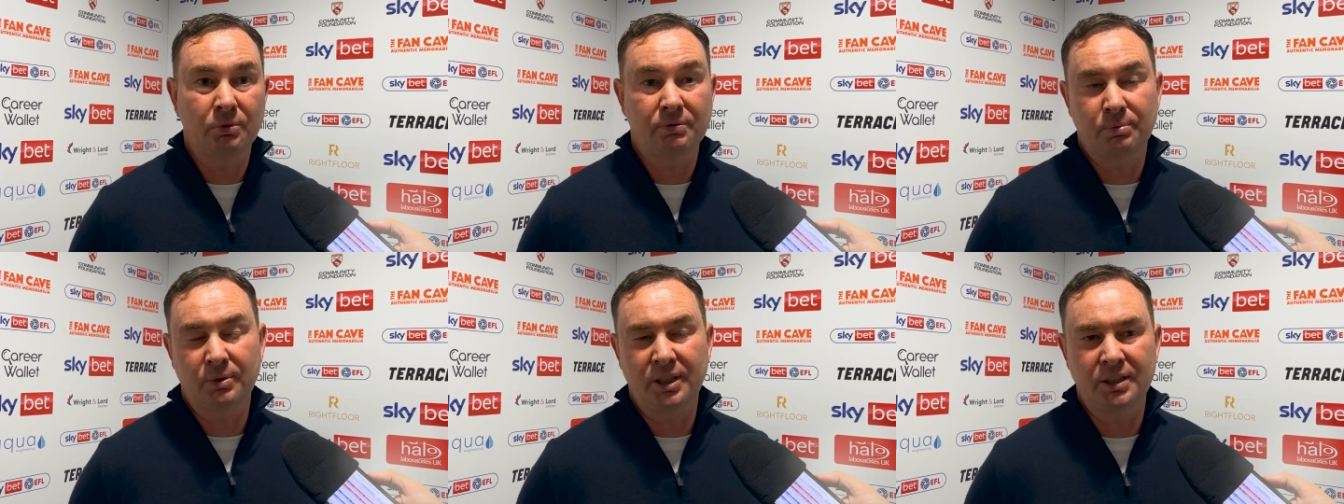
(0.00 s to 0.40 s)

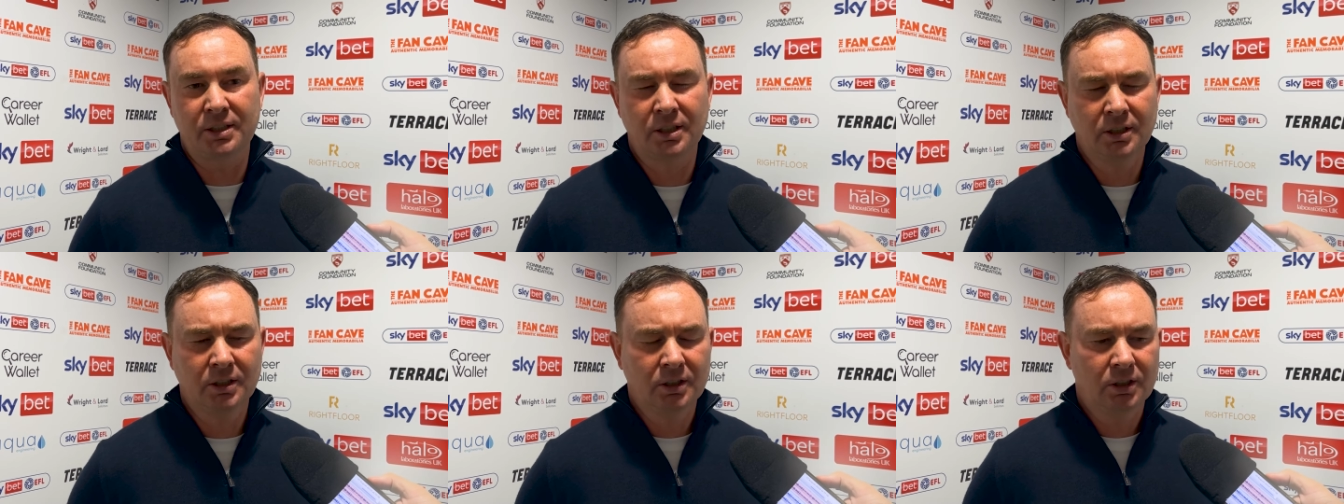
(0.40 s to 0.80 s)
We've played,
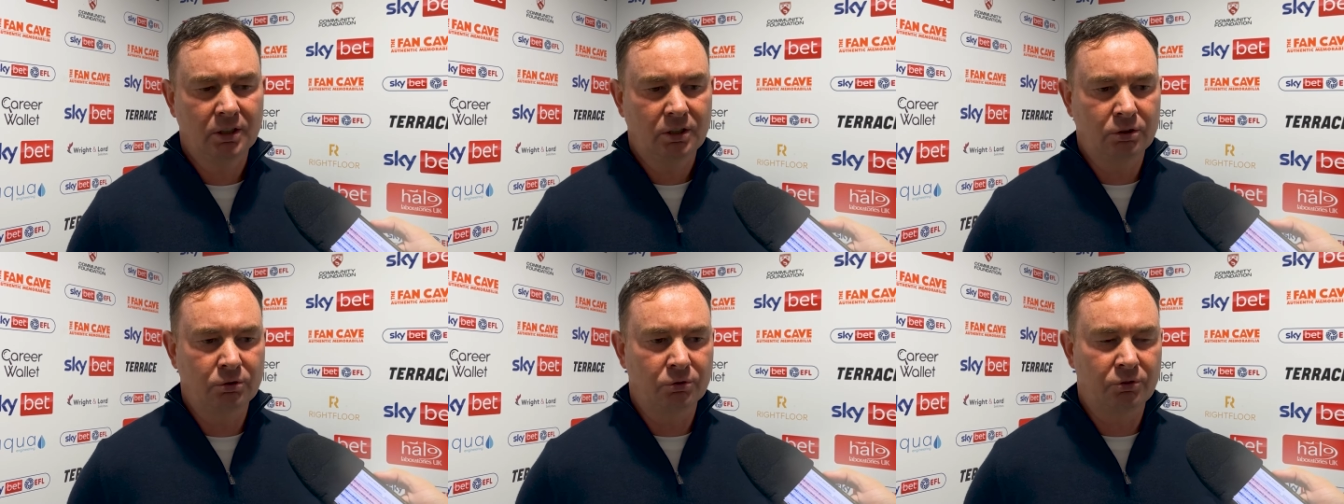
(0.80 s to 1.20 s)

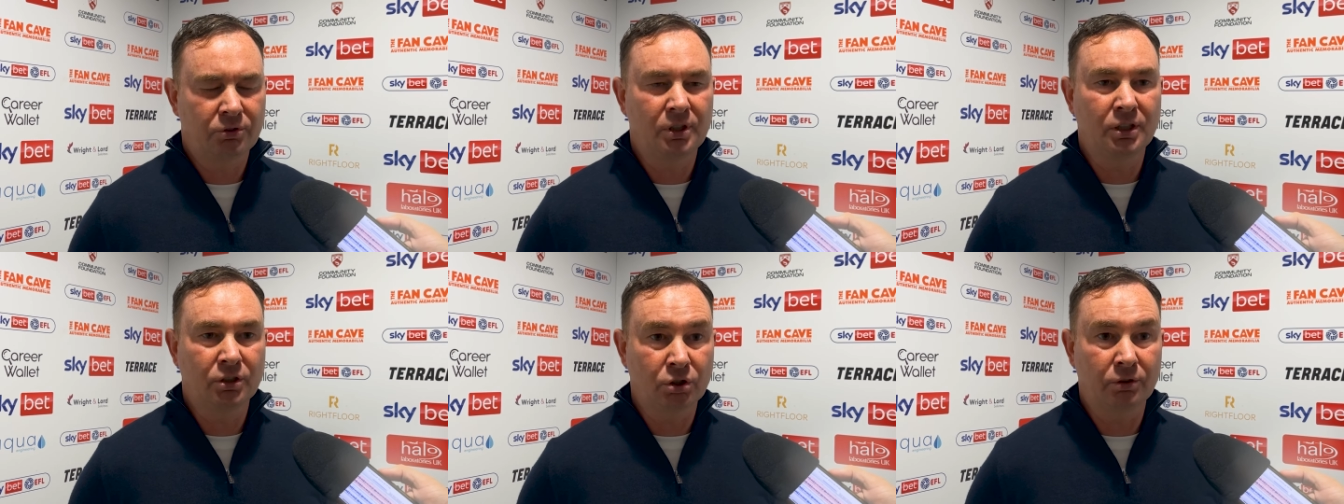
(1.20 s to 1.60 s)
you know,
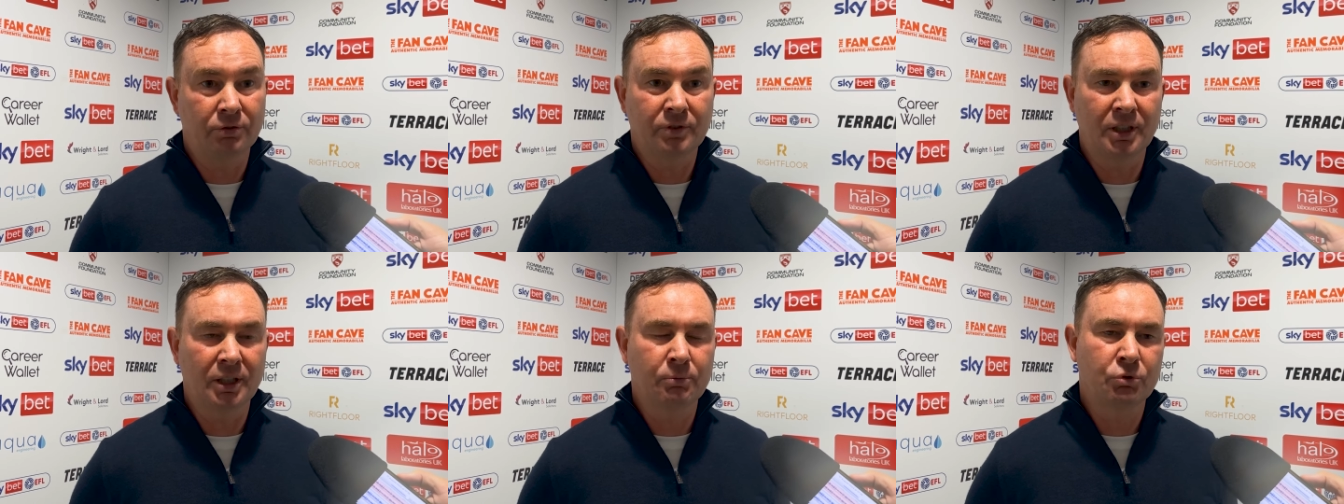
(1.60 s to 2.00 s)
three
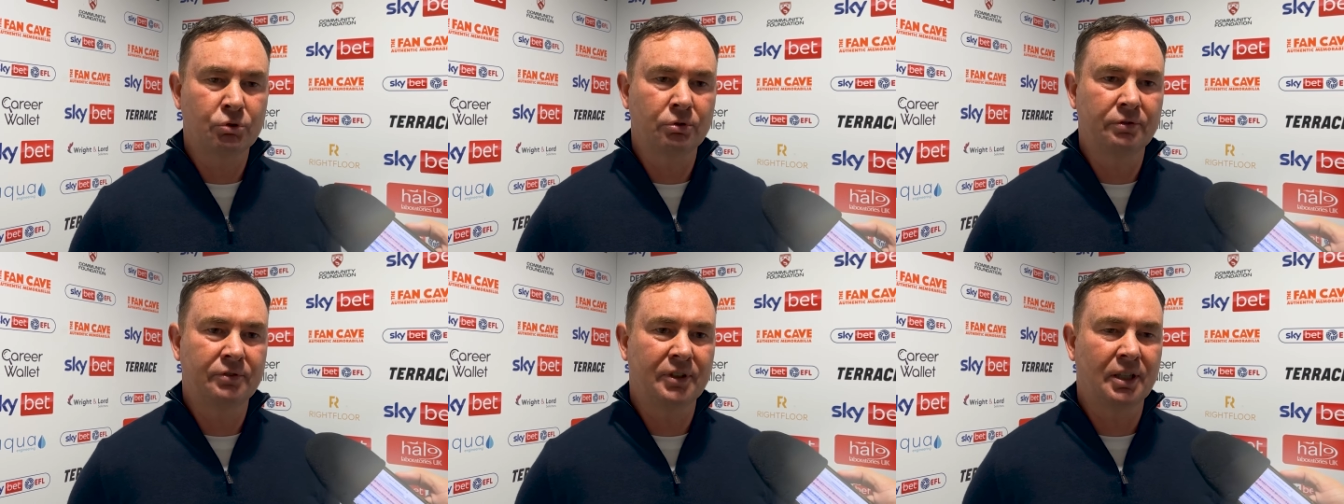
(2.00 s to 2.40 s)
tough games
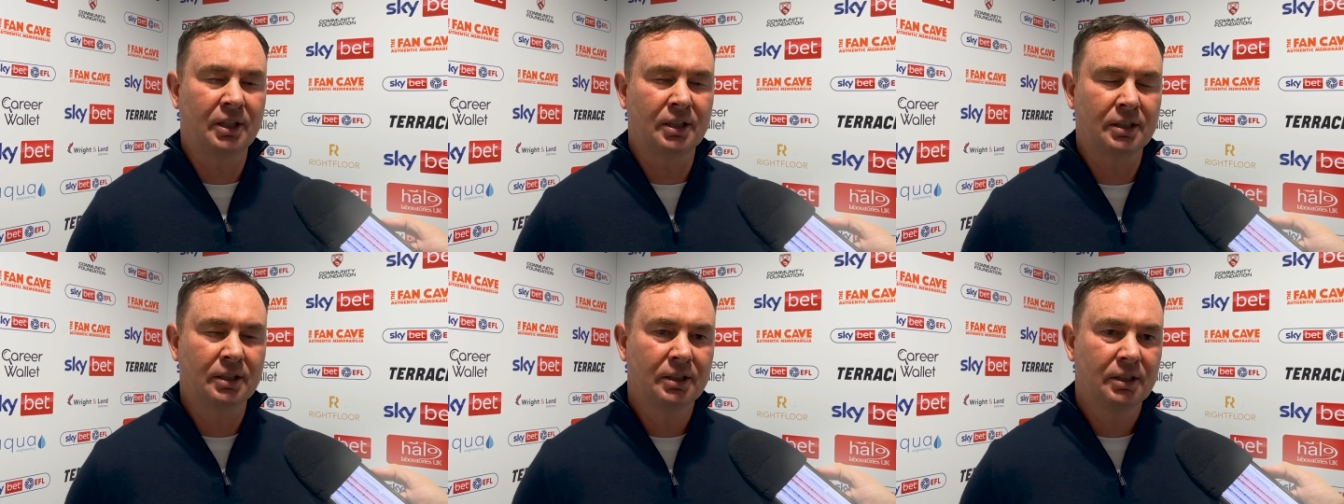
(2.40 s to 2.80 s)
so
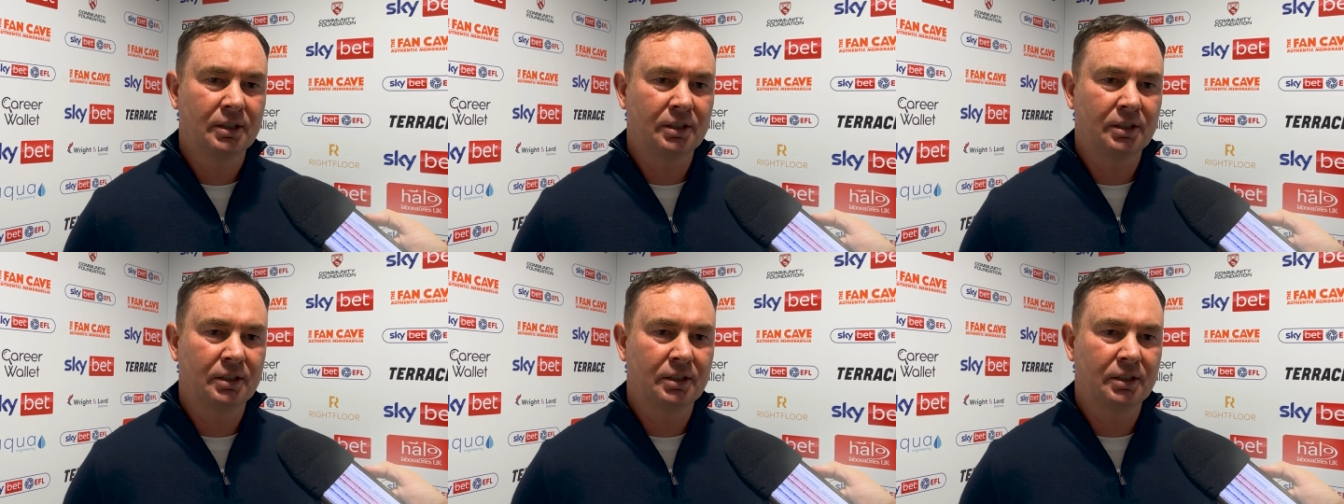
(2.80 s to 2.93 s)
far